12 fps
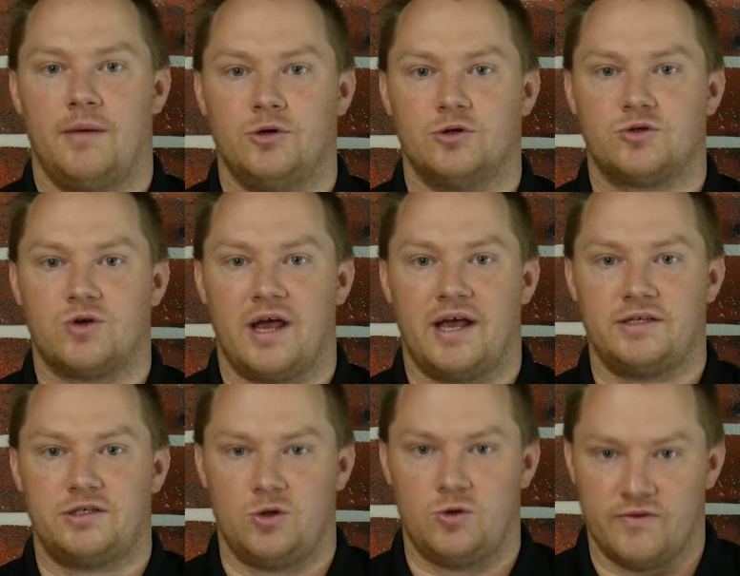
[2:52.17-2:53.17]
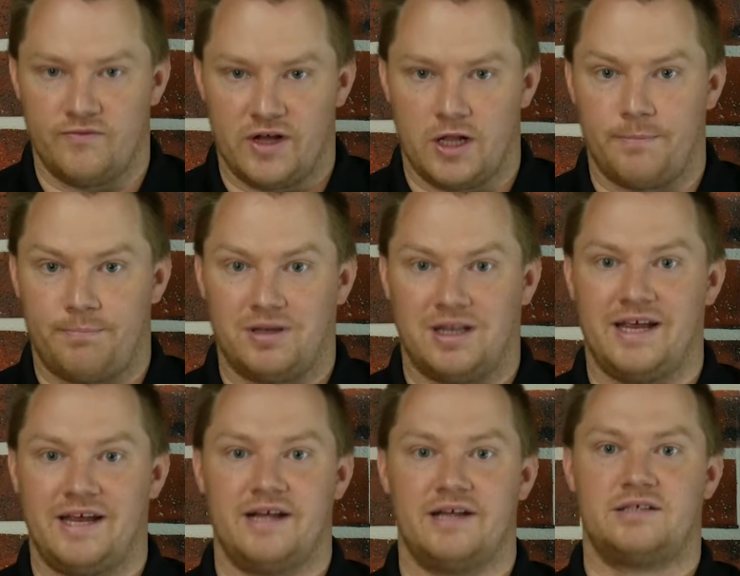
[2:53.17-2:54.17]
You're trying to develop
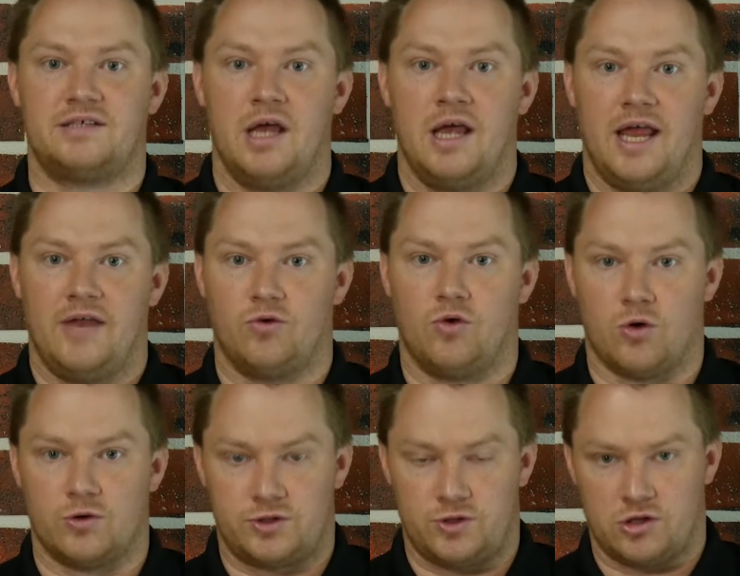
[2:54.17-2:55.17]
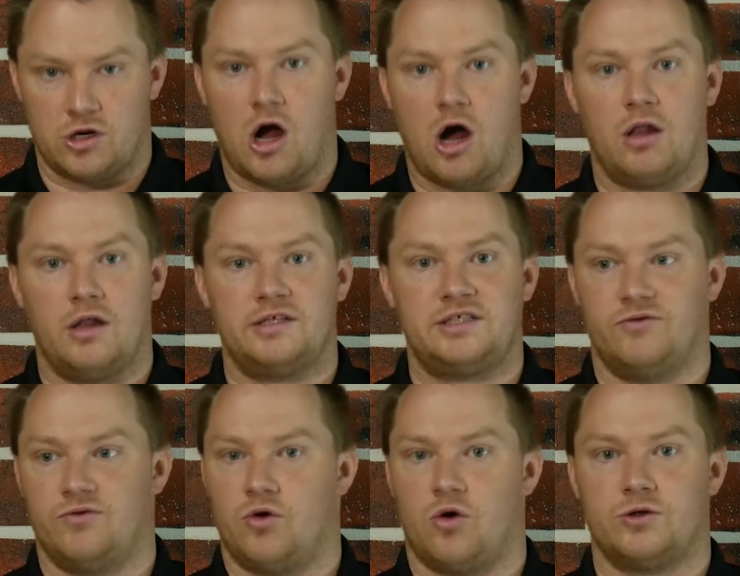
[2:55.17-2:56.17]
plans in regards to college,
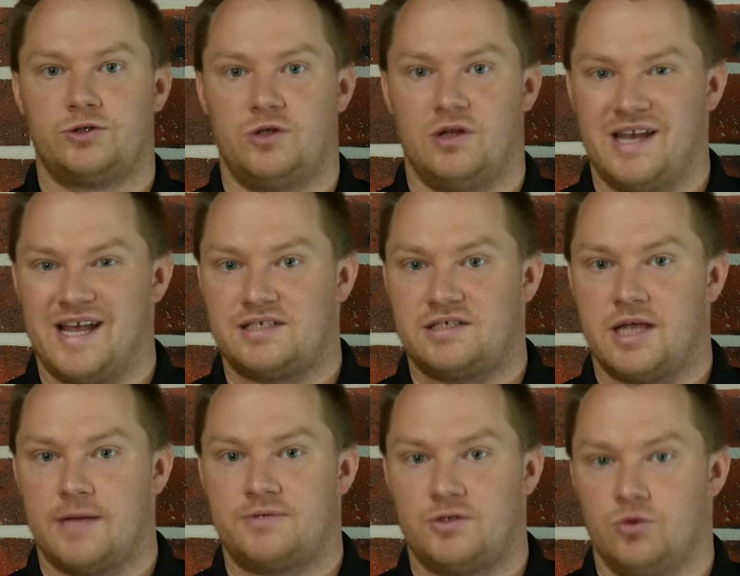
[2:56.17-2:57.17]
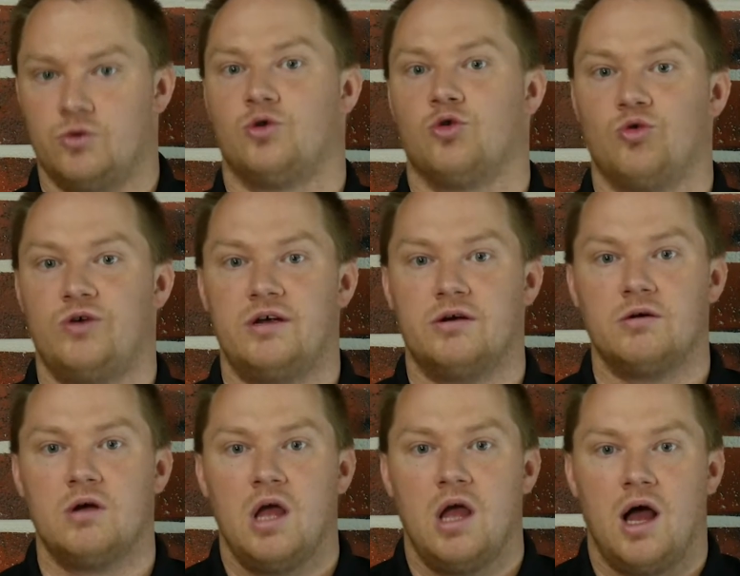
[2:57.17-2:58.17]
in regards to the next steps in your
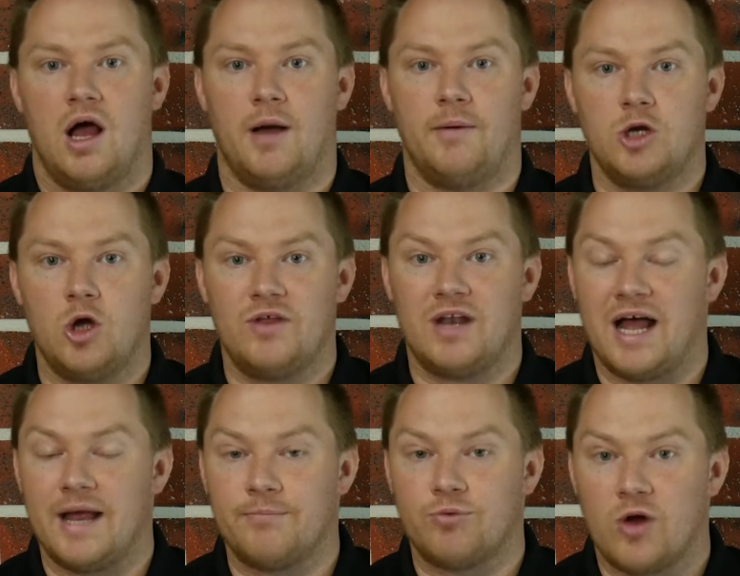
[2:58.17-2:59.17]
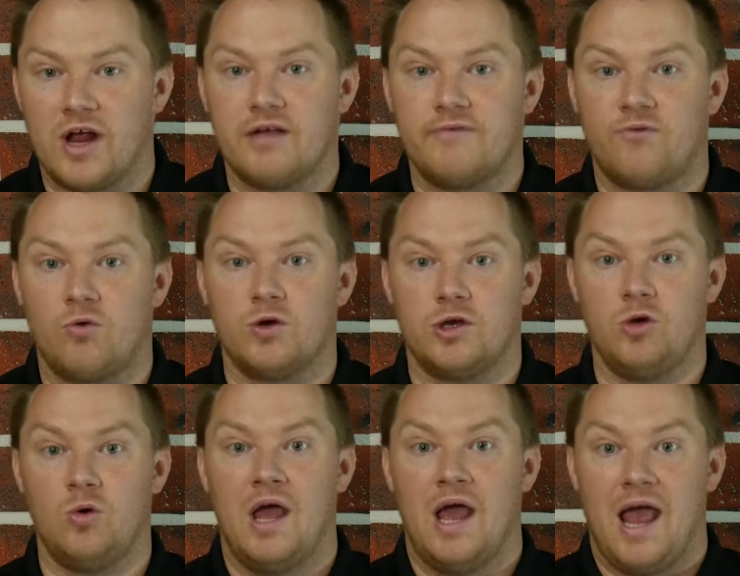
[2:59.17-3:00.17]
career. Know that I am praying for
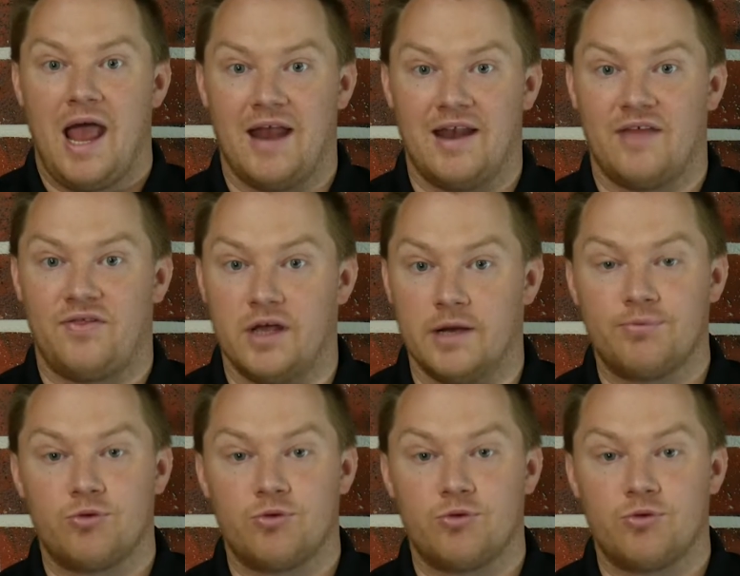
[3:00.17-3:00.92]
you, and at the